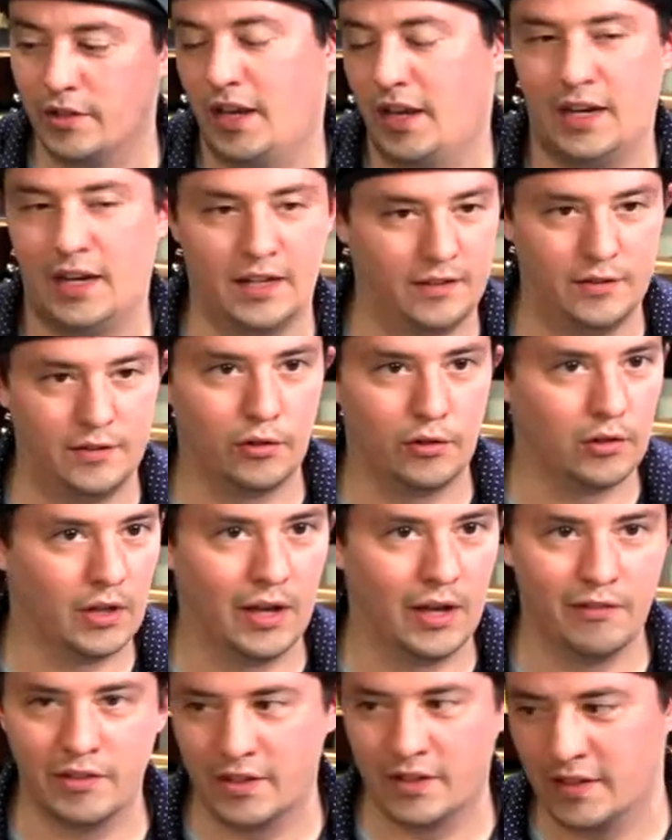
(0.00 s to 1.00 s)
anecdotal
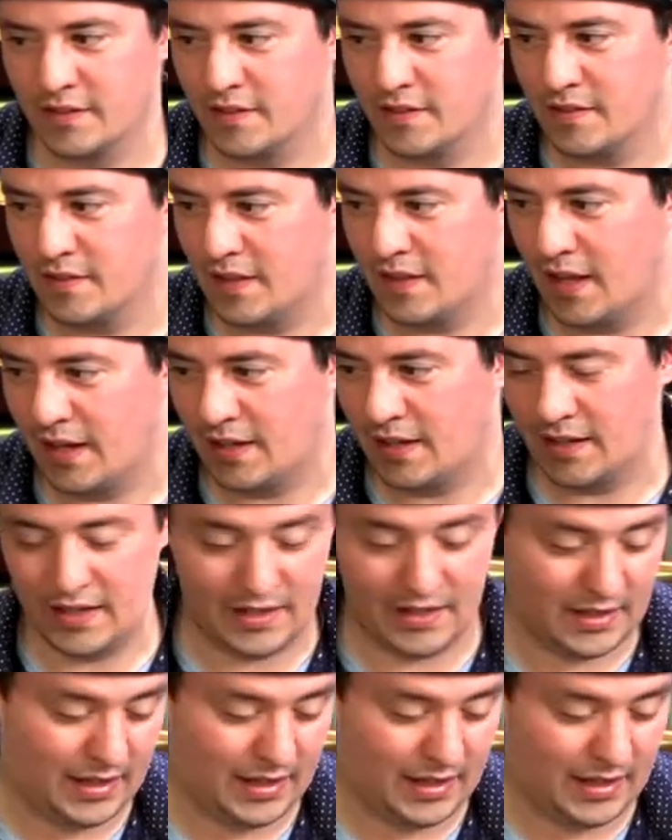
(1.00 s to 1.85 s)
evidence that it